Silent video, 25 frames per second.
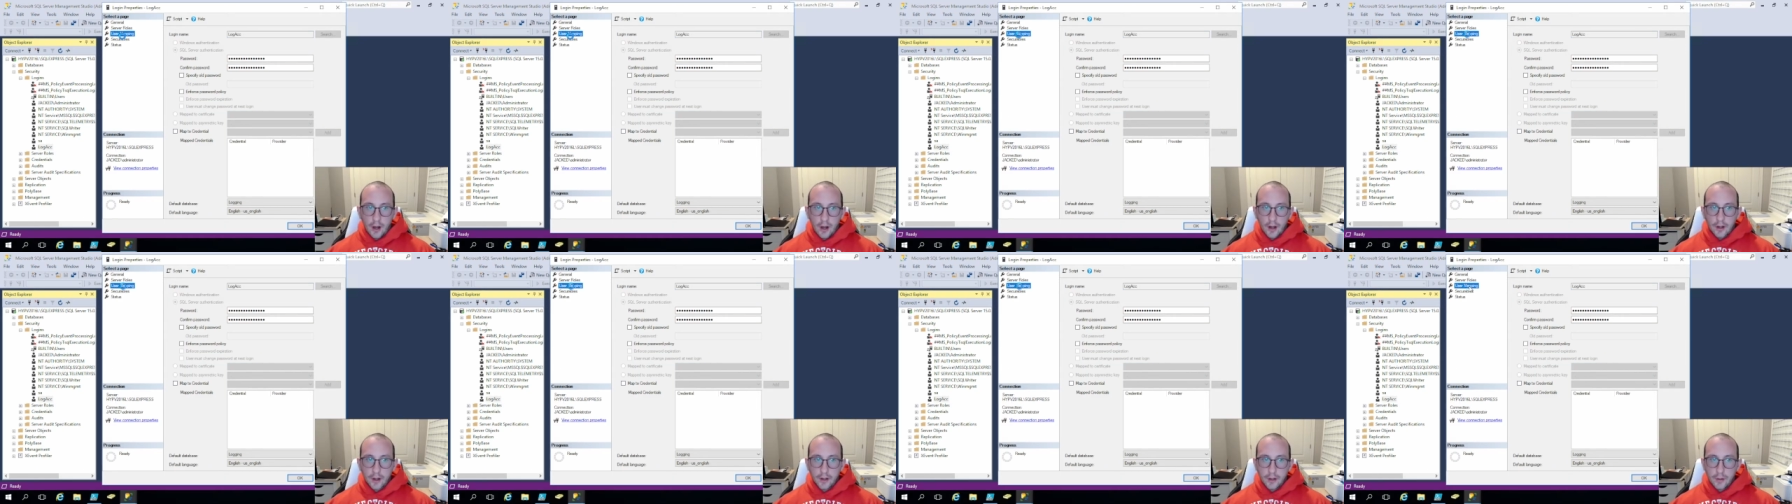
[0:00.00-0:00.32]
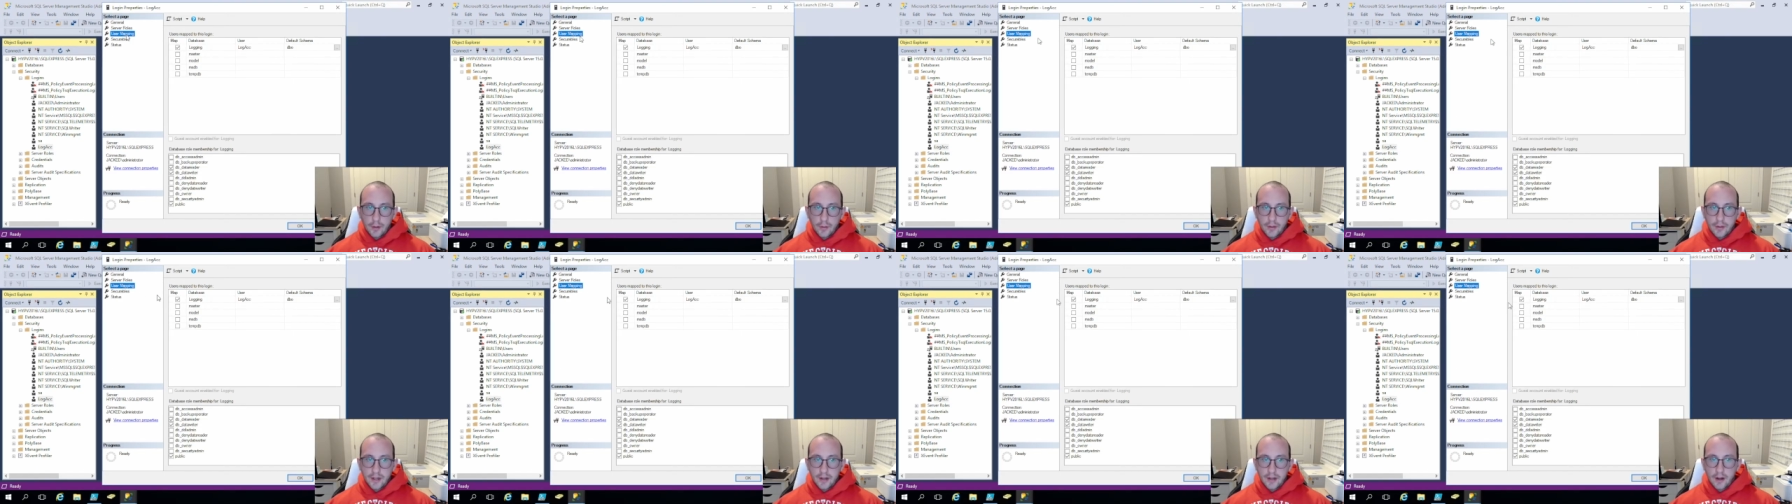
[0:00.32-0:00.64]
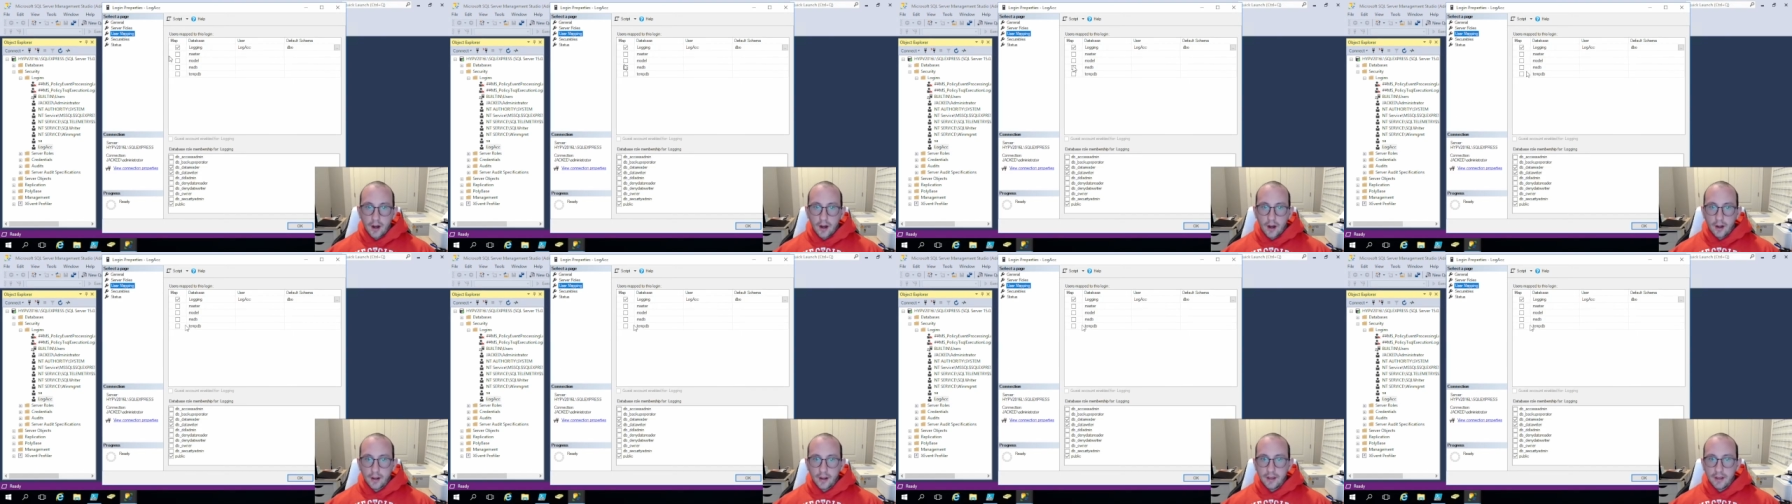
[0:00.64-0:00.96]
you did
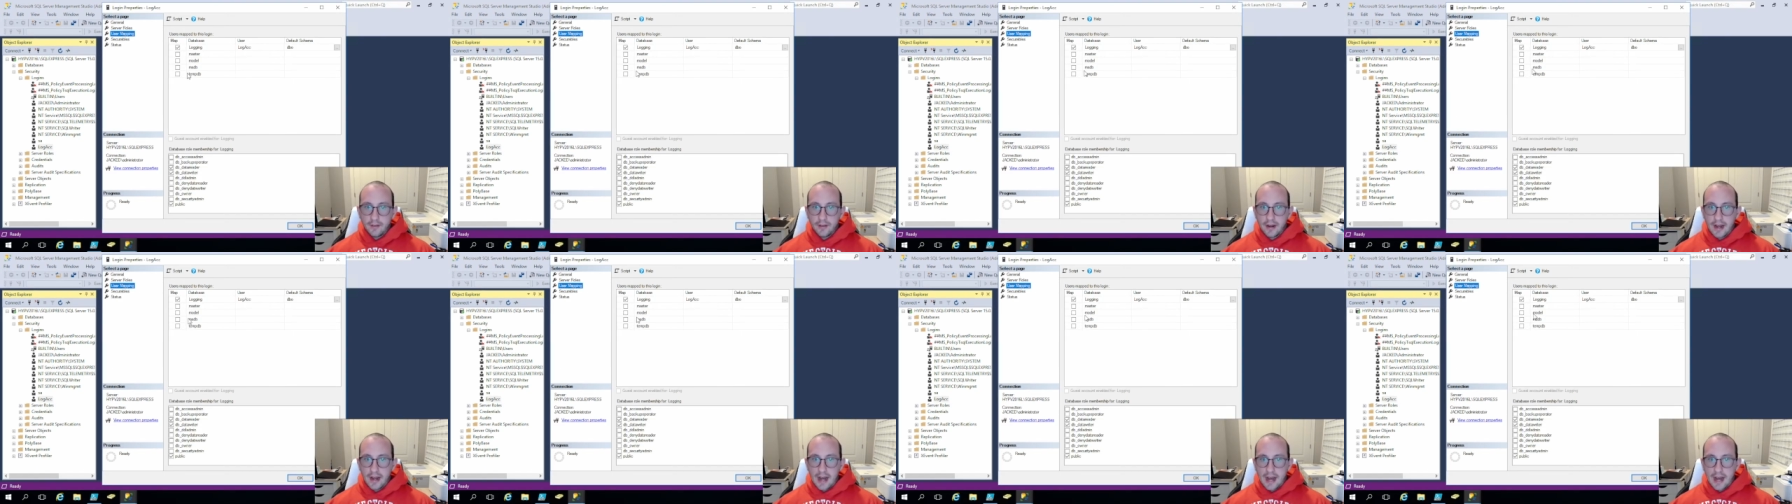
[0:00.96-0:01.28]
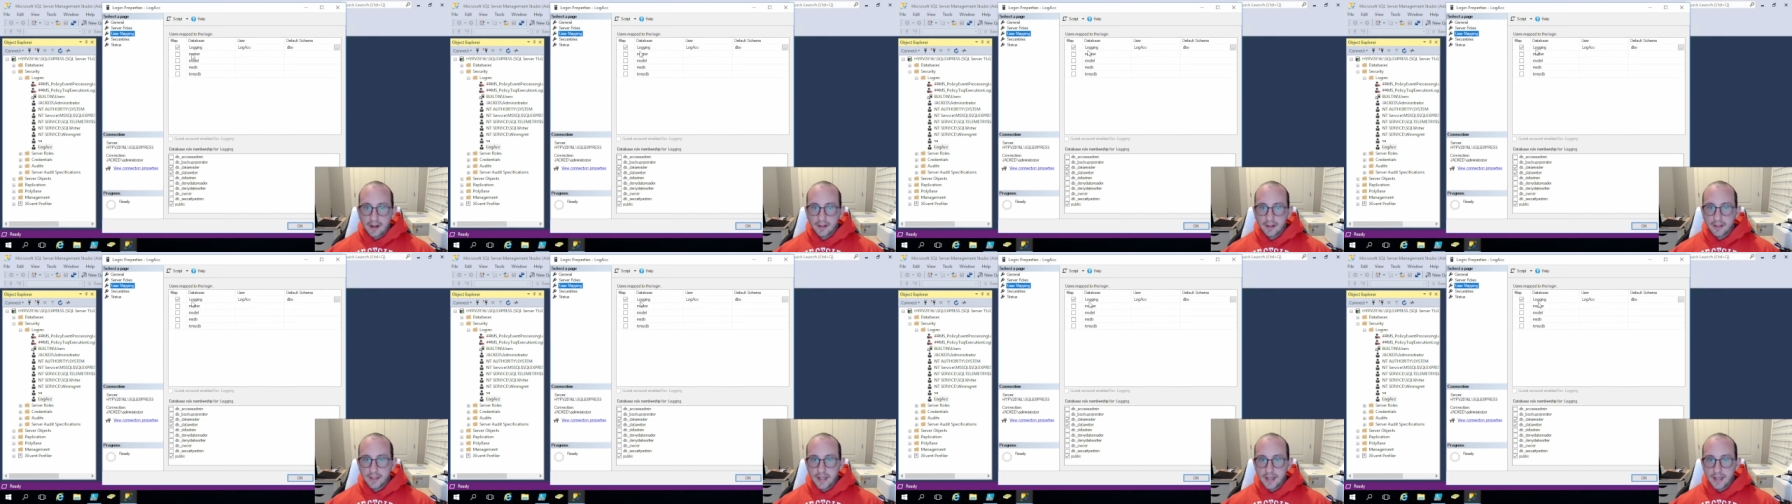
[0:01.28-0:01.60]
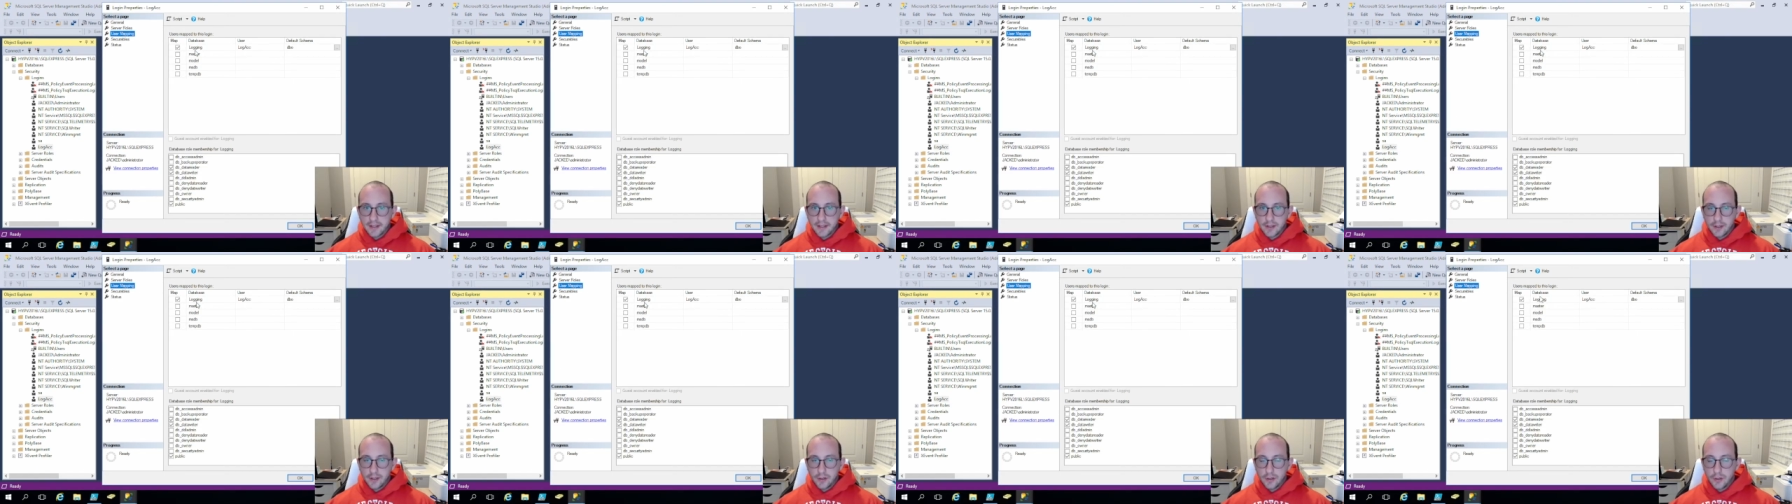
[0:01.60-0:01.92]
not give it
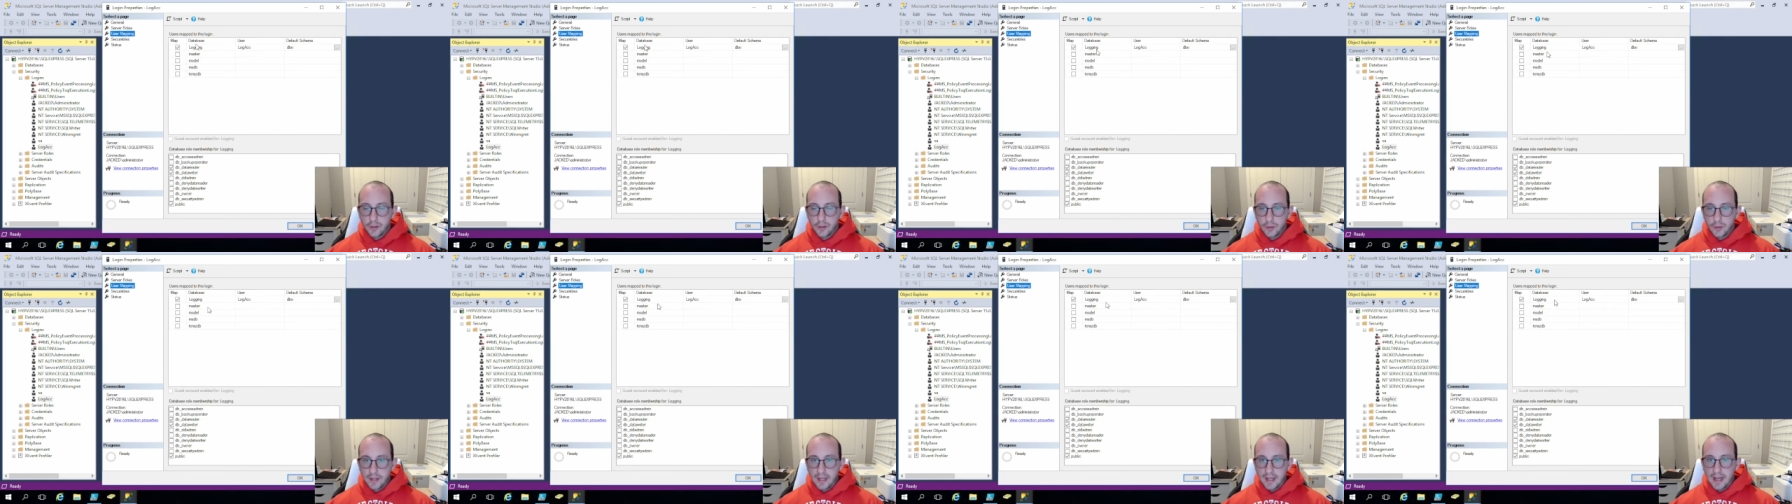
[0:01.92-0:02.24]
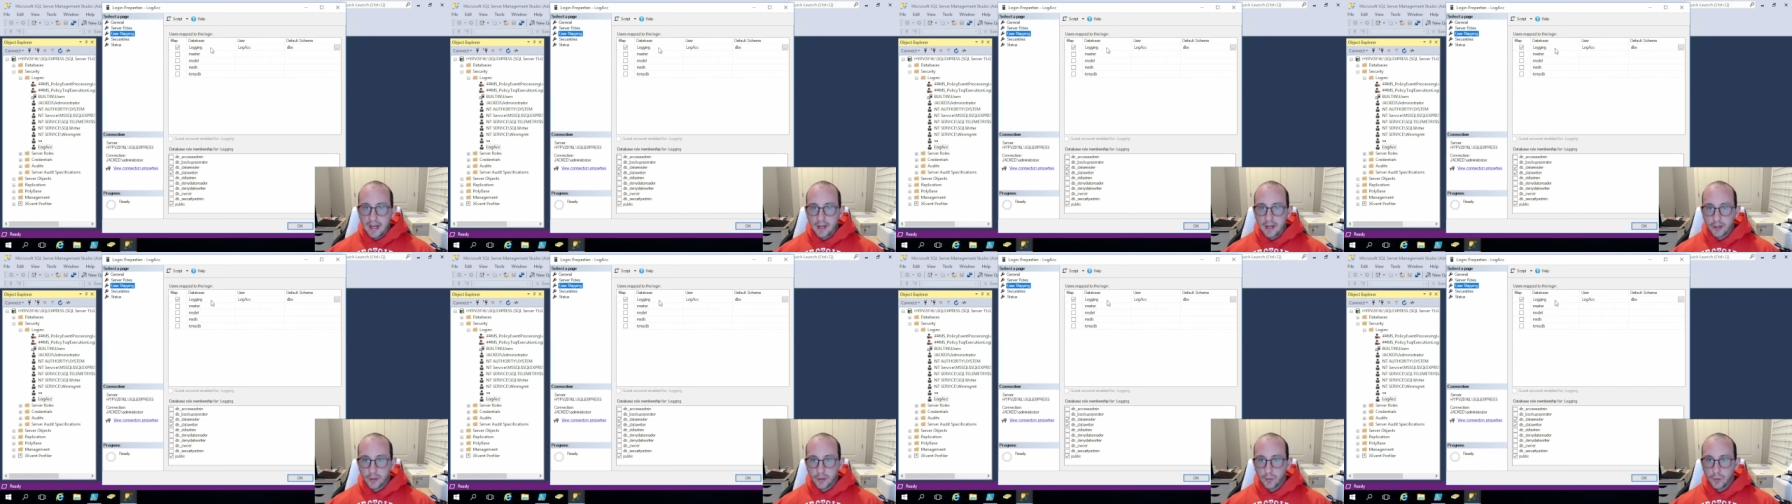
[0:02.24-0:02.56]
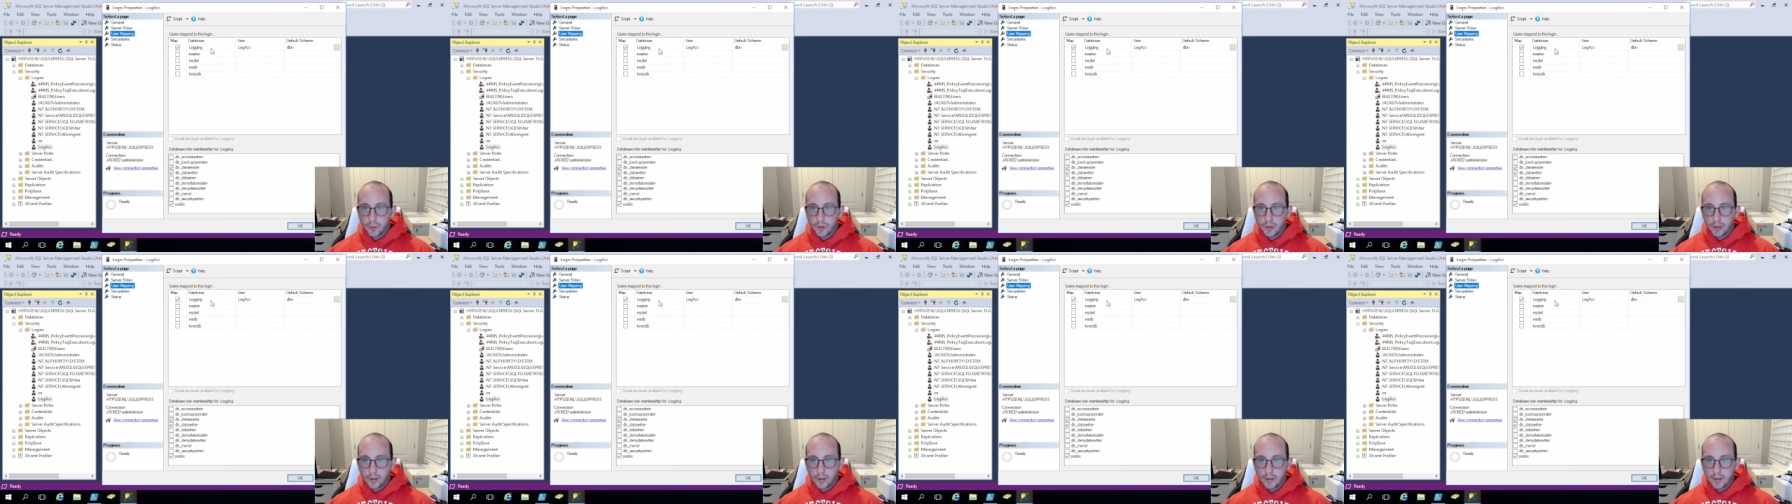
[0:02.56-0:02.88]
access to the
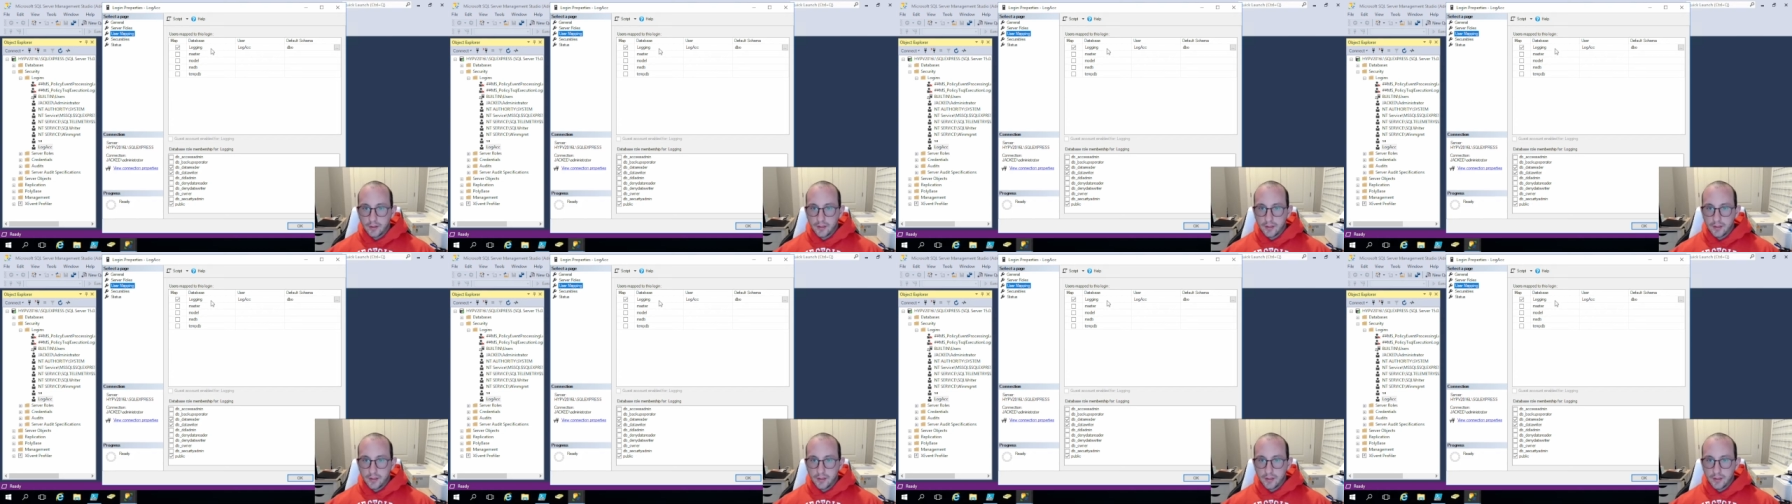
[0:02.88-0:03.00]
actual